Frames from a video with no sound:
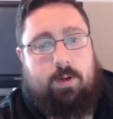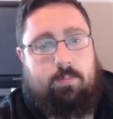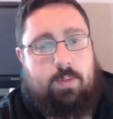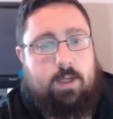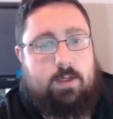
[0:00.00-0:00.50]

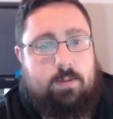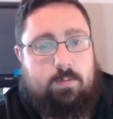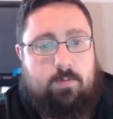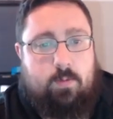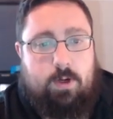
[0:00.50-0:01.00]
picked
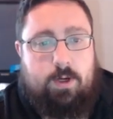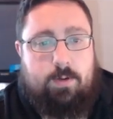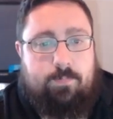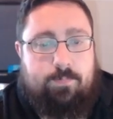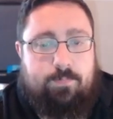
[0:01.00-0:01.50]
before you.
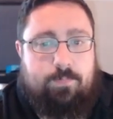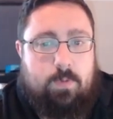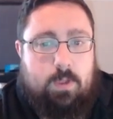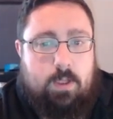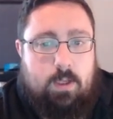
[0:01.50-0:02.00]

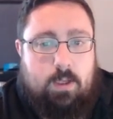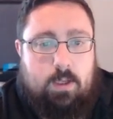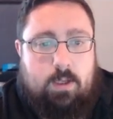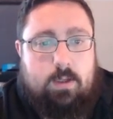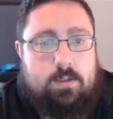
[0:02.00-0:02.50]

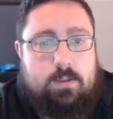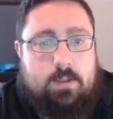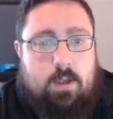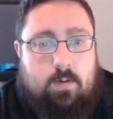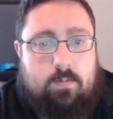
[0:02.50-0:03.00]

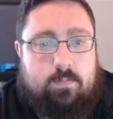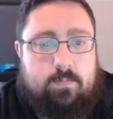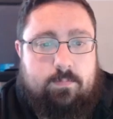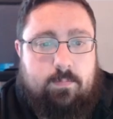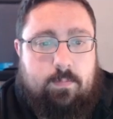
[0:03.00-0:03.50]
So
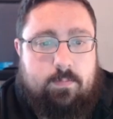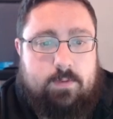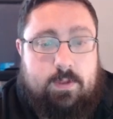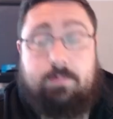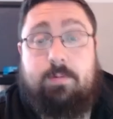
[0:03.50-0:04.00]
it's
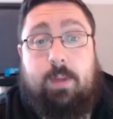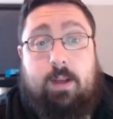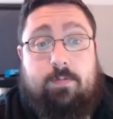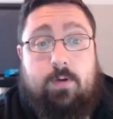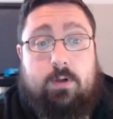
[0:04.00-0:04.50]
up to me
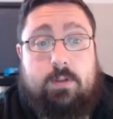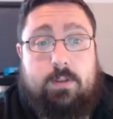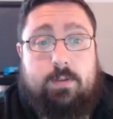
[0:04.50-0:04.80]
first.